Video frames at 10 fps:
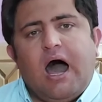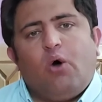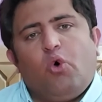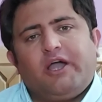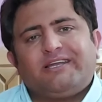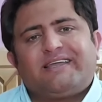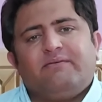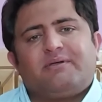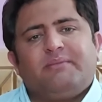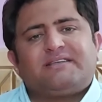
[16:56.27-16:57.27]
Avoid
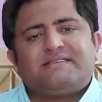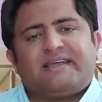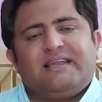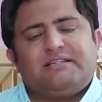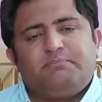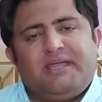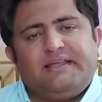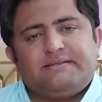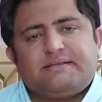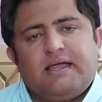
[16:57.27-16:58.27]
giving mixed signals
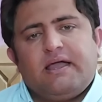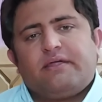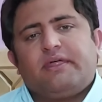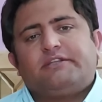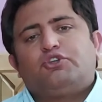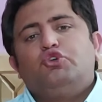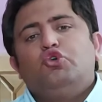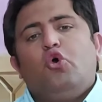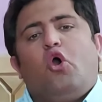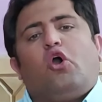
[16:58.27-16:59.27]
means that
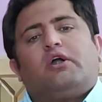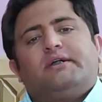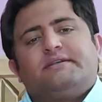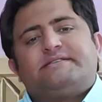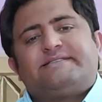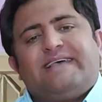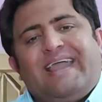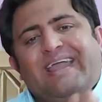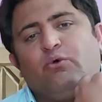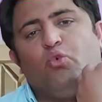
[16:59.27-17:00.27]
you are
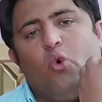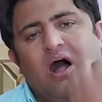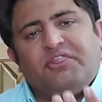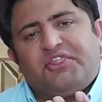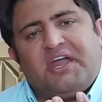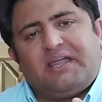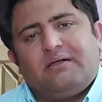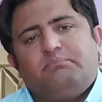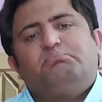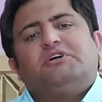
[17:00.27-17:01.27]
saying one
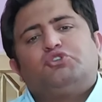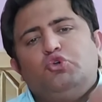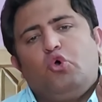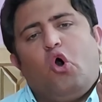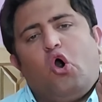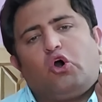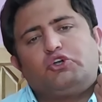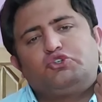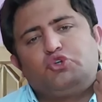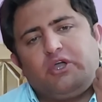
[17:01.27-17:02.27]
thing, but you
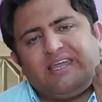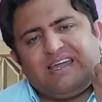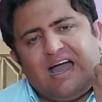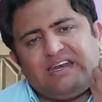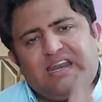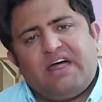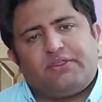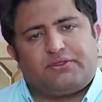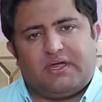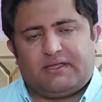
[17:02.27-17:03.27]
are doing
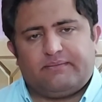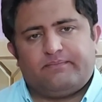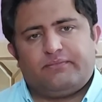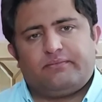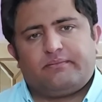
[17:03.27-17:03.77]
another thing,